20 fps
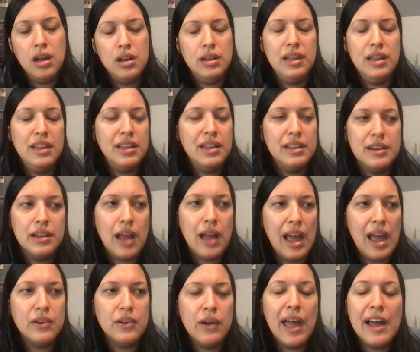And
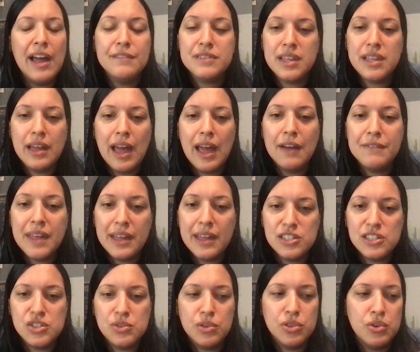I don't have to have that
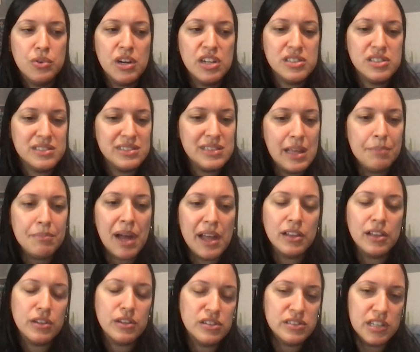issue with you. I just set my
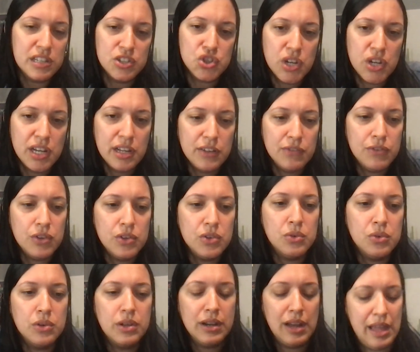alerts on
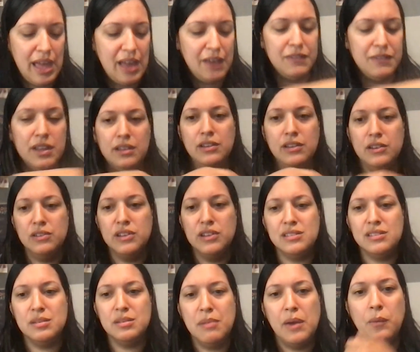TradingView and I have it,
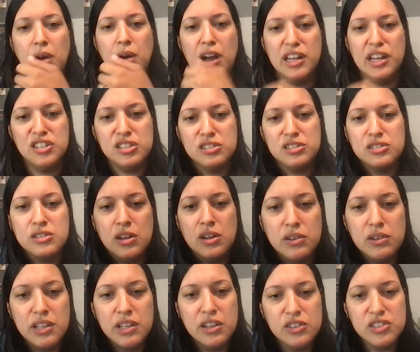linked to my watch.
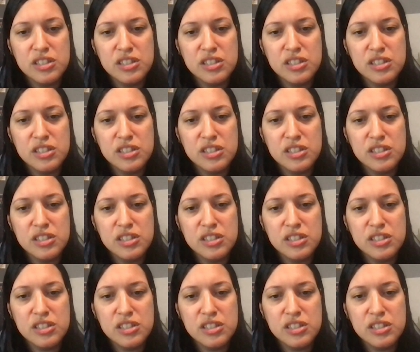So it'll